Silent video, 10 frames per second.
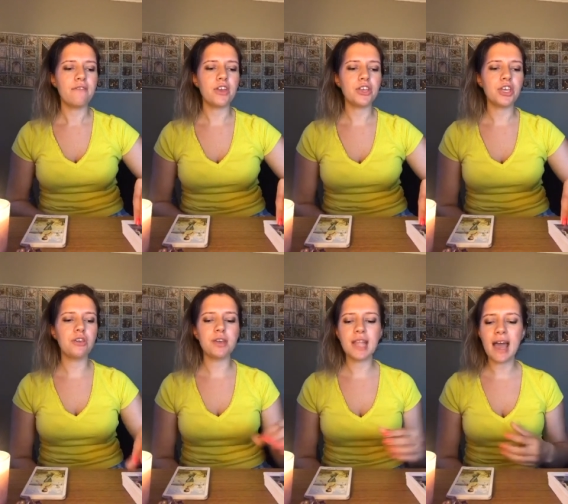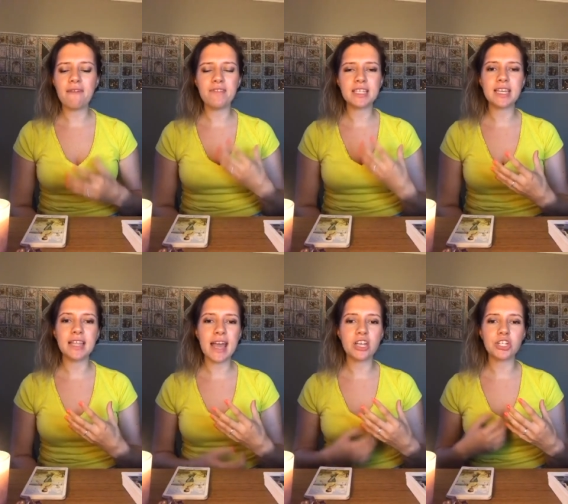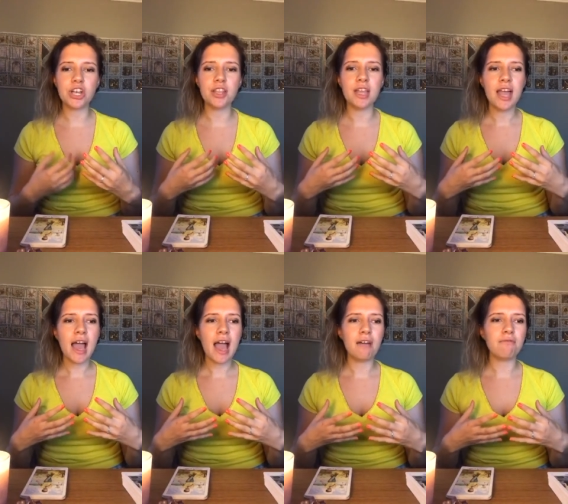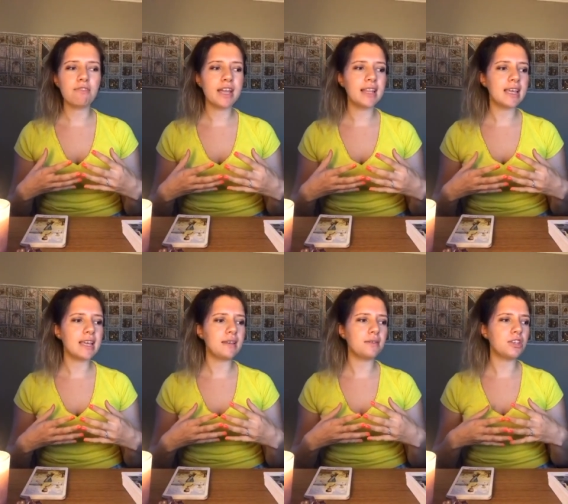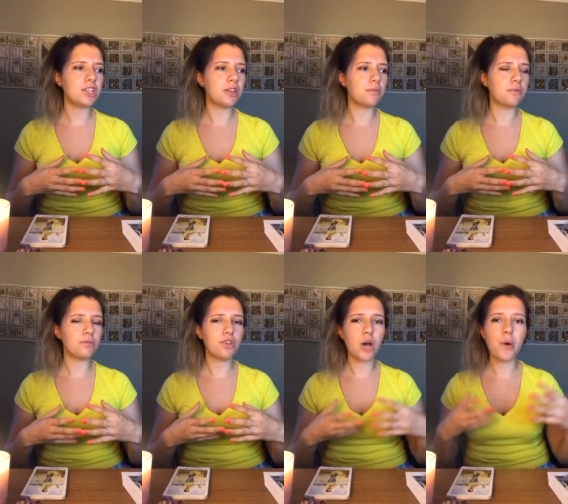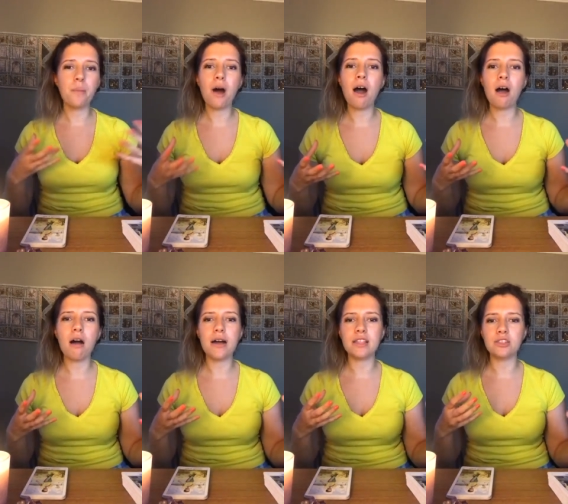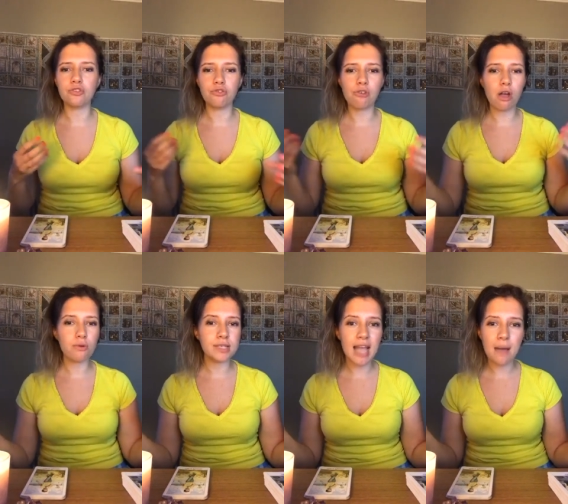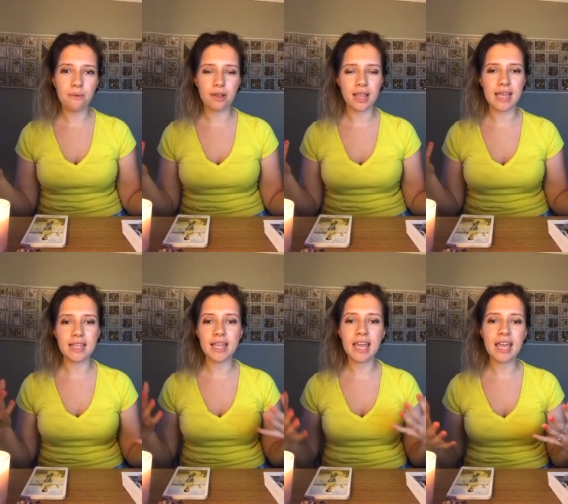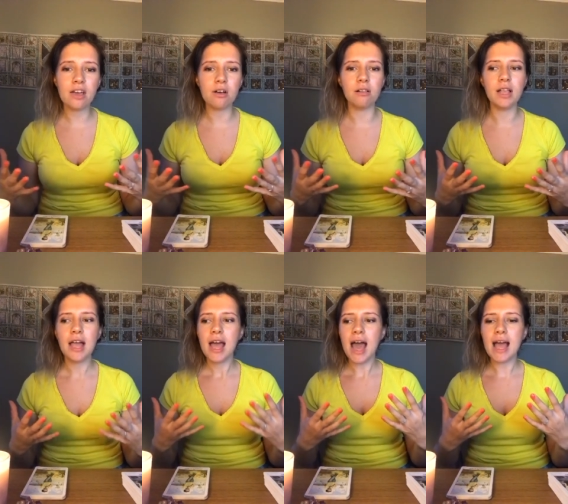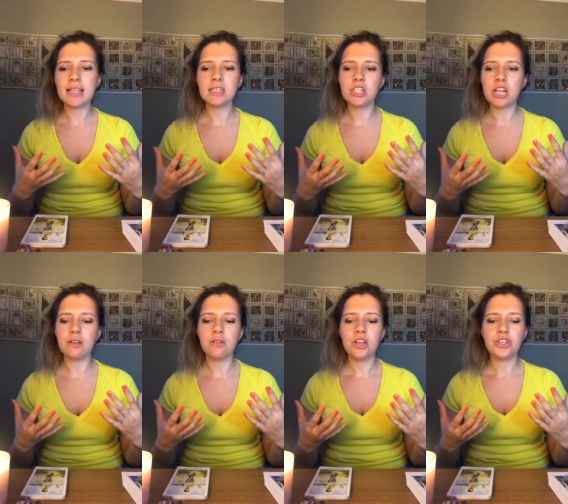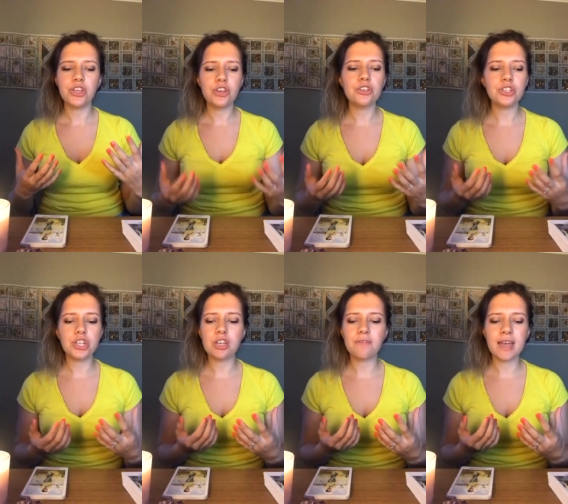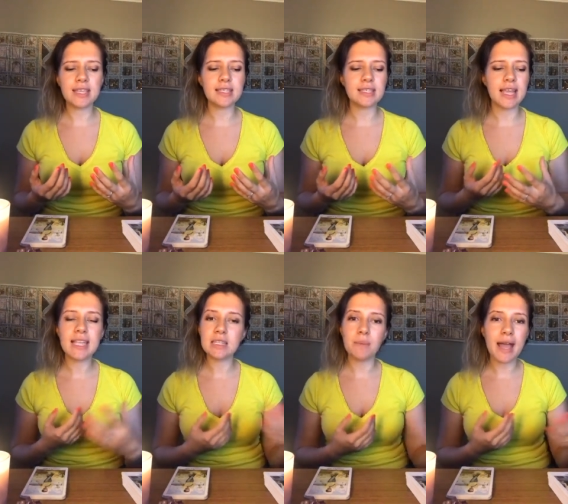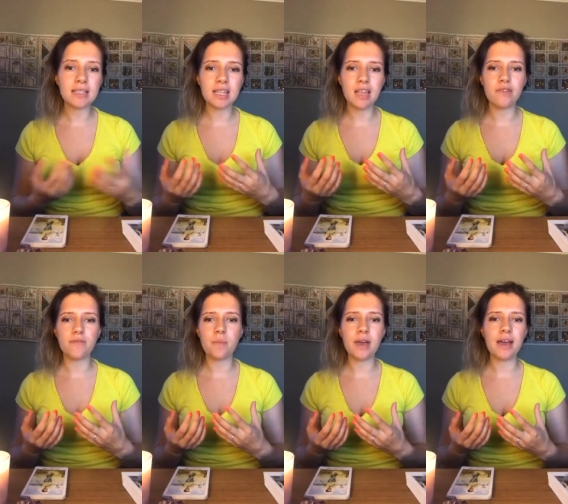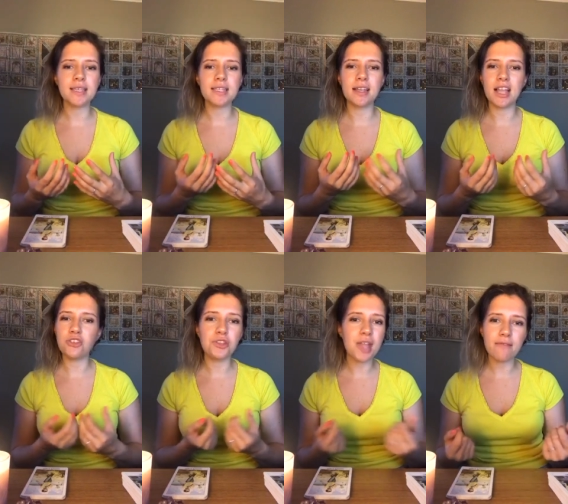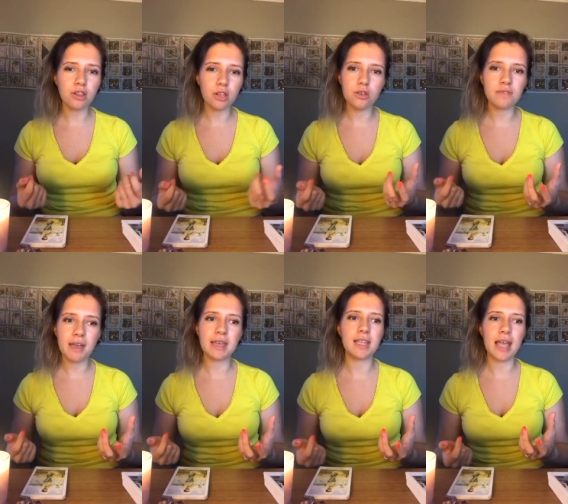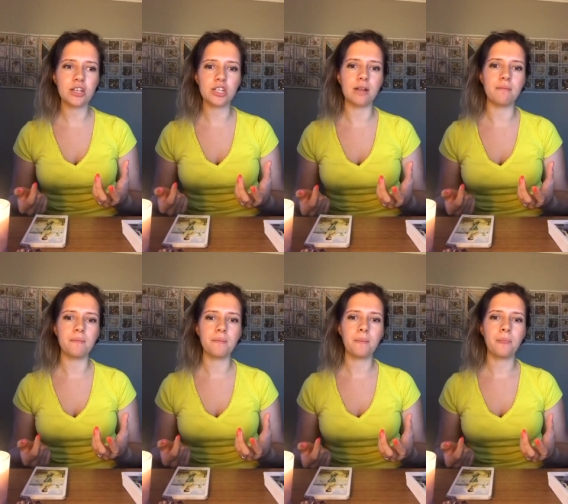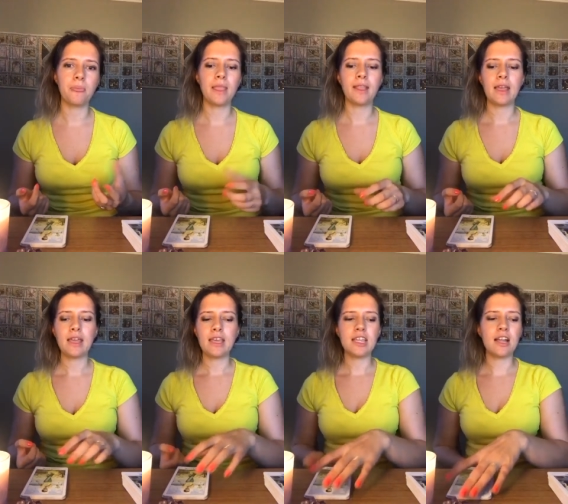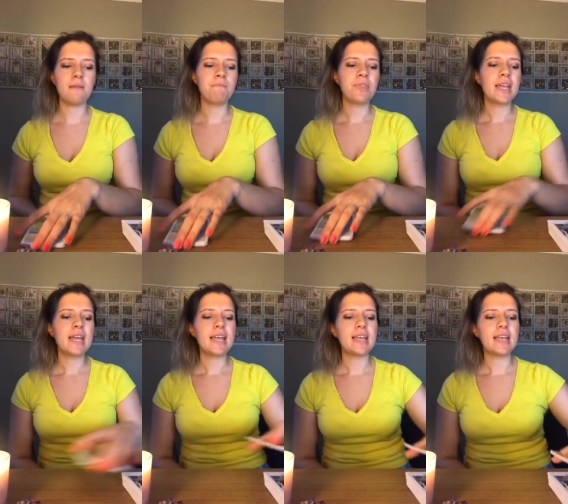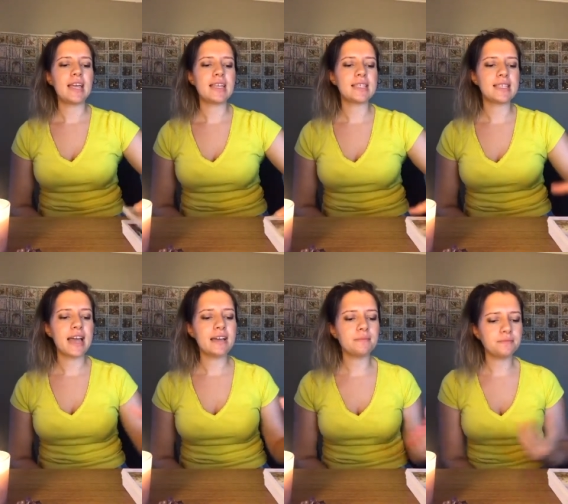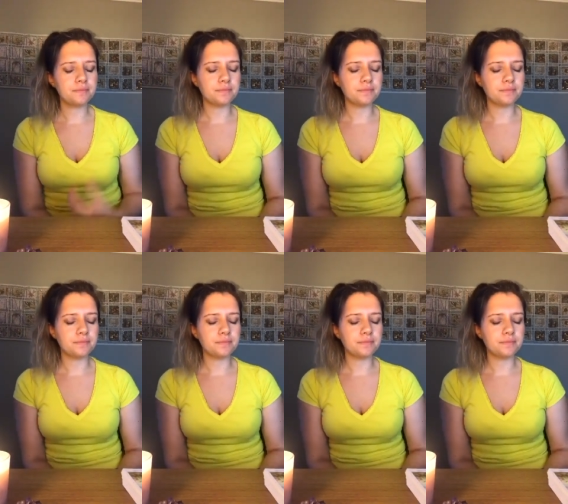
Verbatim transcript: that you can have this connection and really, you know, go apart and grow separately and heal. And, you know, you can do this independently of the other person and you never lose that connection. You know, it's, um,